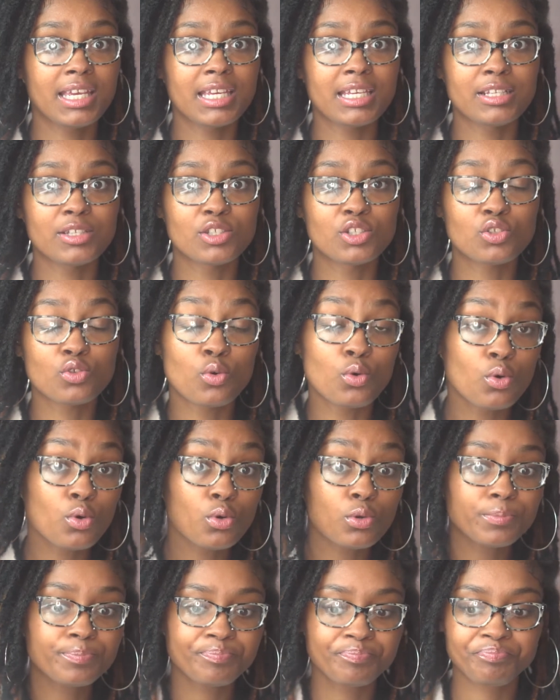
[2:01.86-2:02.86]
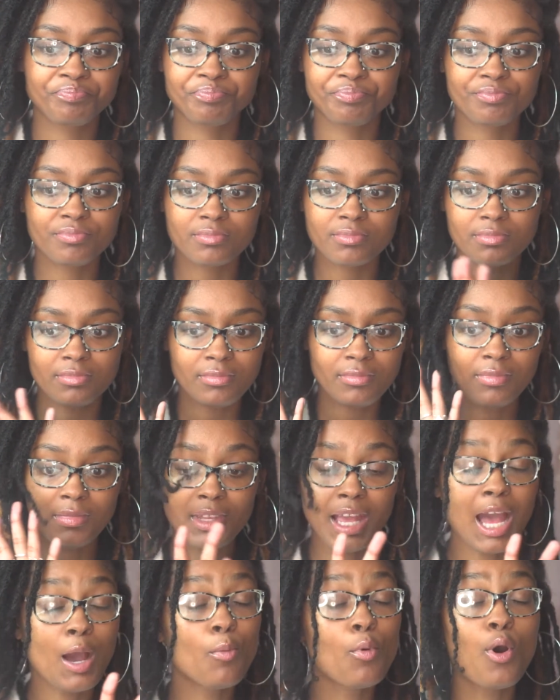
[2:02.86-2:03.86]
in school.
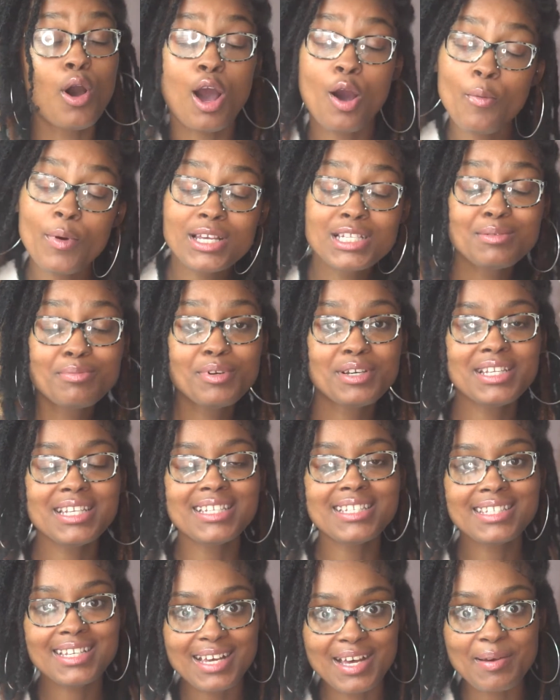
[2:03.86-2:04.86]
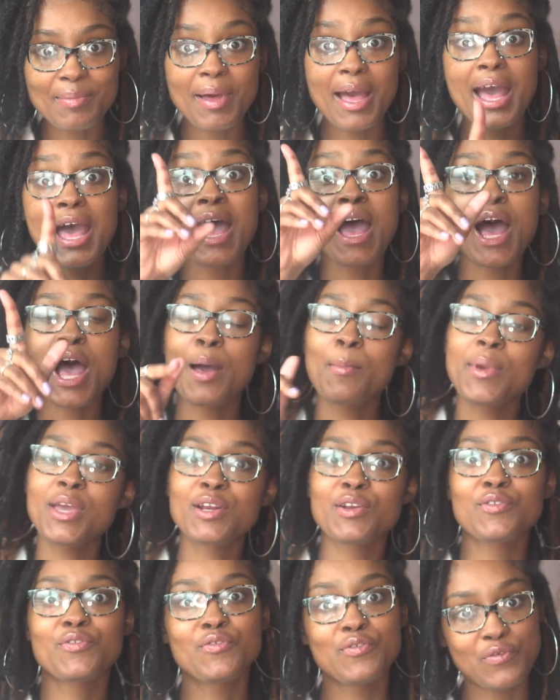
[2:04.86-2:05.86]
I will always bring this up. I
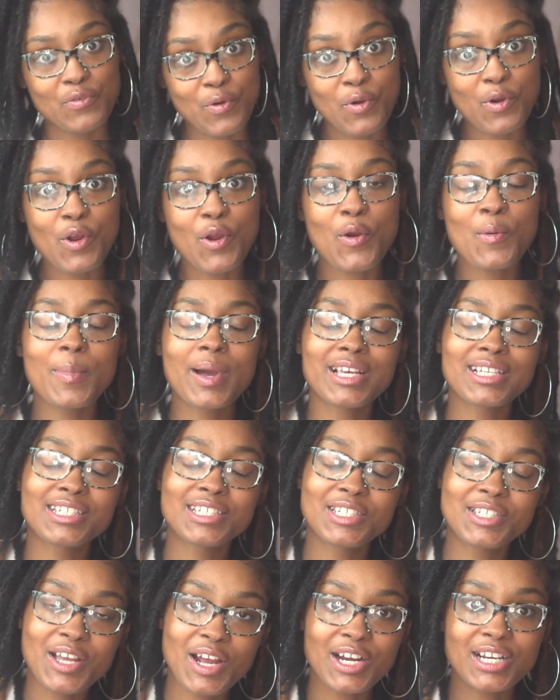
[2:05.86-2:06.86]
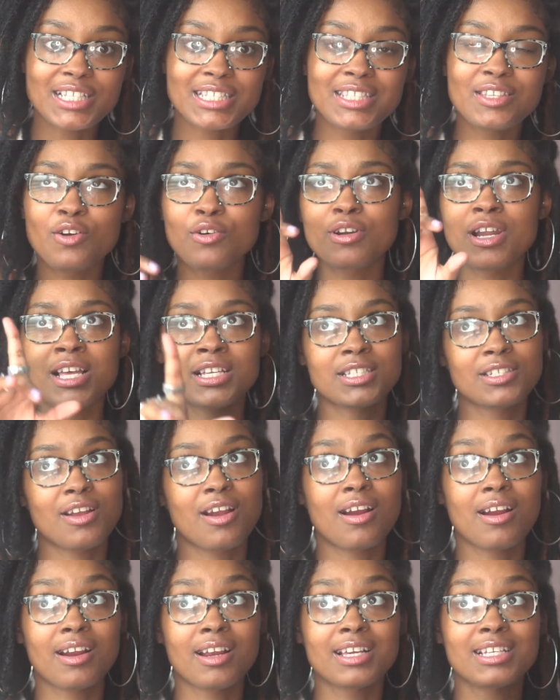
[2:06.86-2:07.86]
made a 4 on my
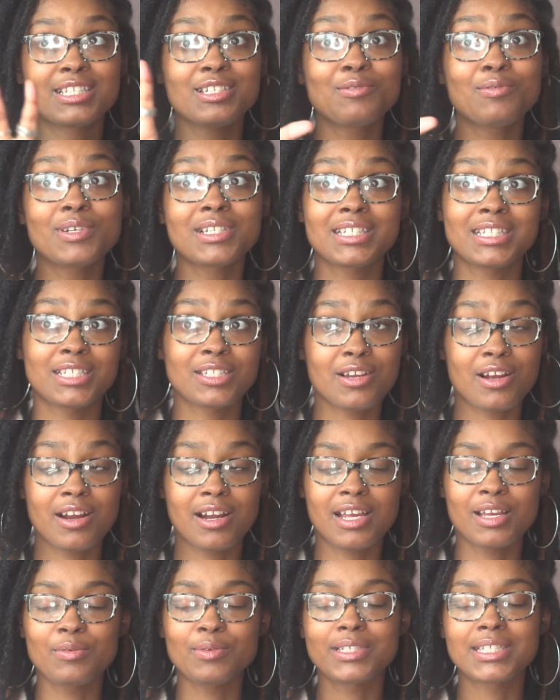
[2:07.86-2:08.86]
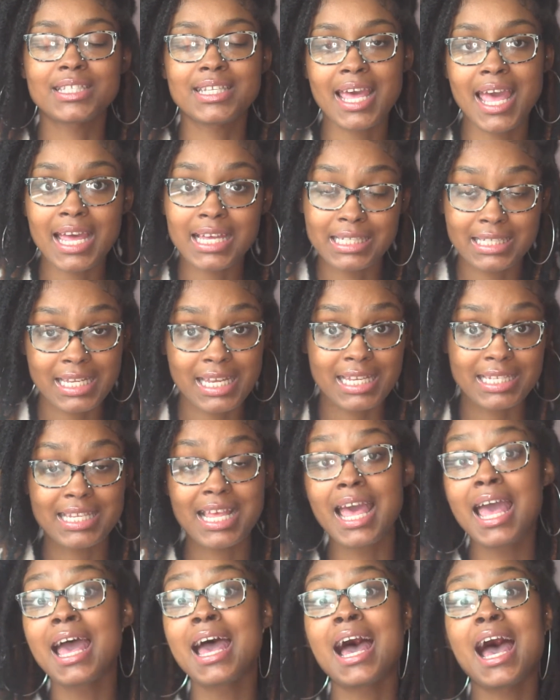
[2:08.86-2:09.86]
because it wasn't STAR, it was tax test.
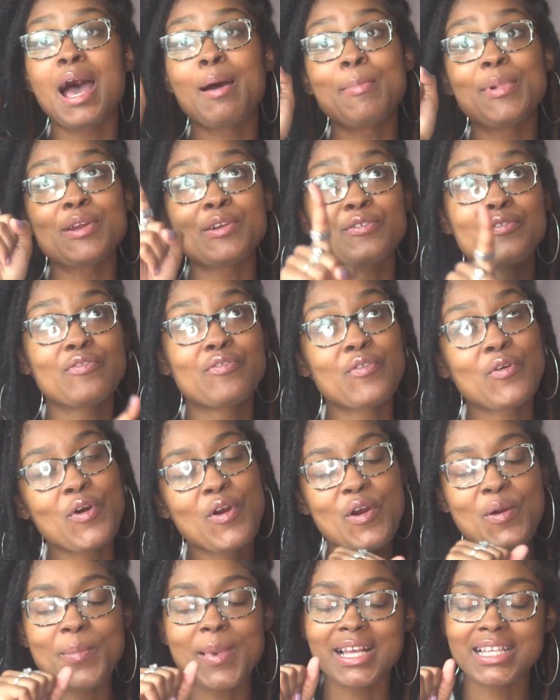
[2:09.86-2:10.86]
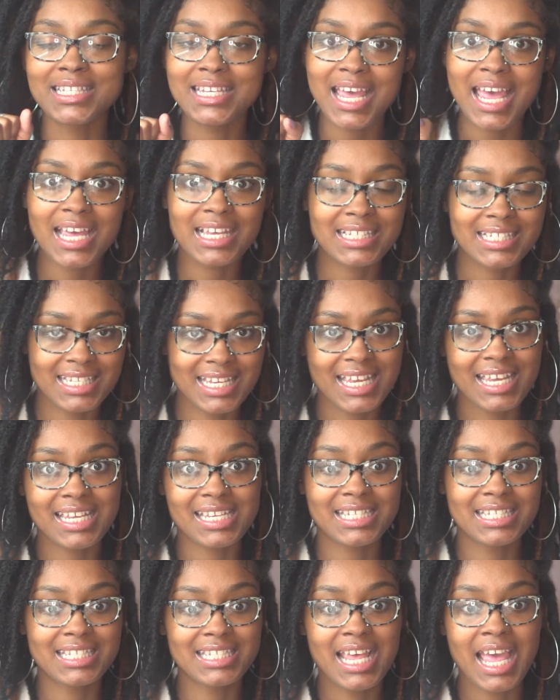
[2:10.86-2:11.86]
I made a 4 on my tax
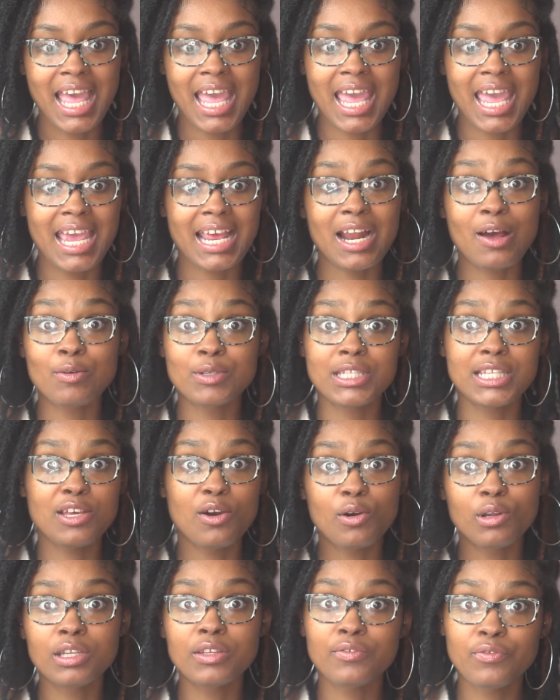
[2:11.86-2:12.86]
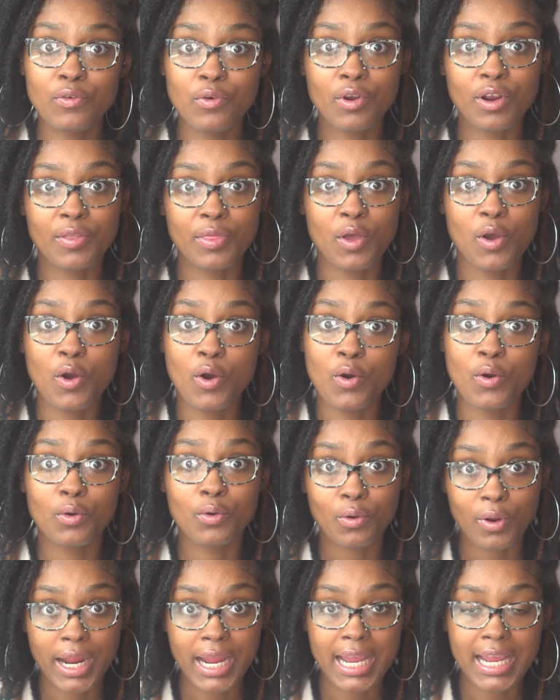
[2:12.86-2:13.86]
test, and I was the only 4 in the whole
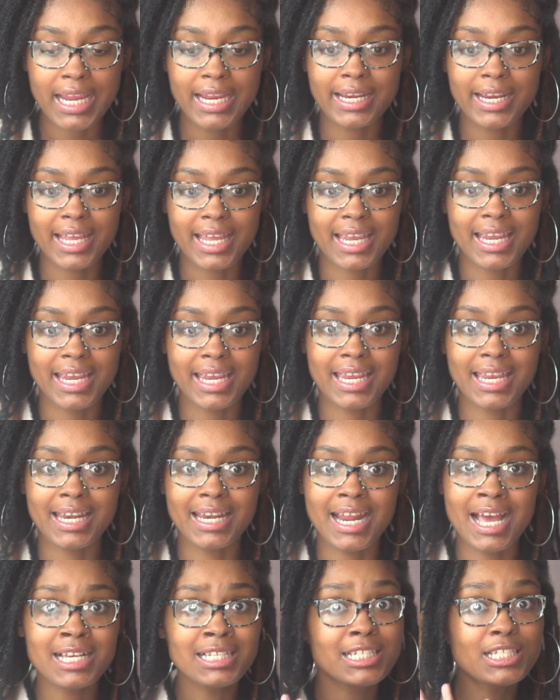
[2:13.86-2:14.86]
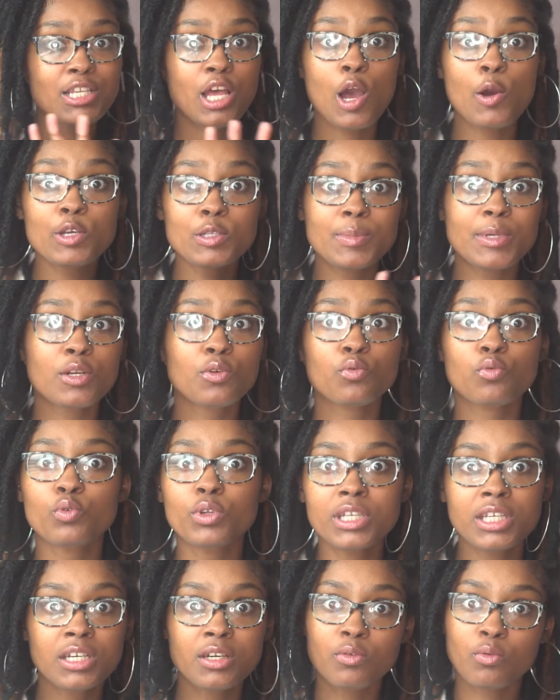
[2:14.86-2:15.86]
grade, and I just always been a
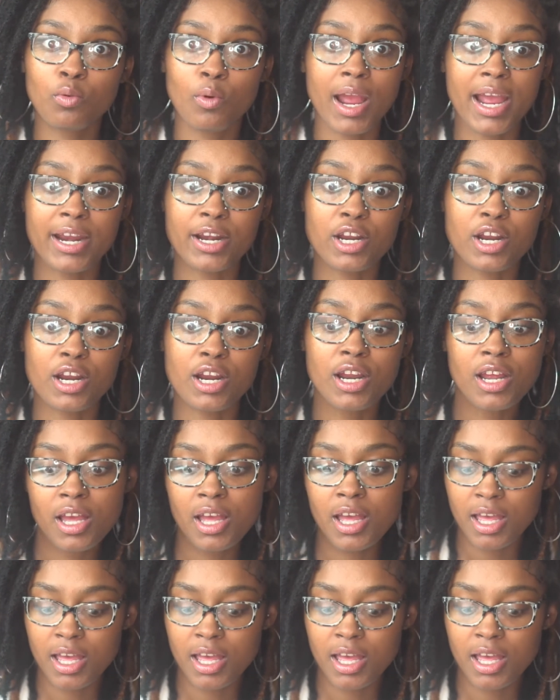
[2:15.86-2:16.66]
really good writer.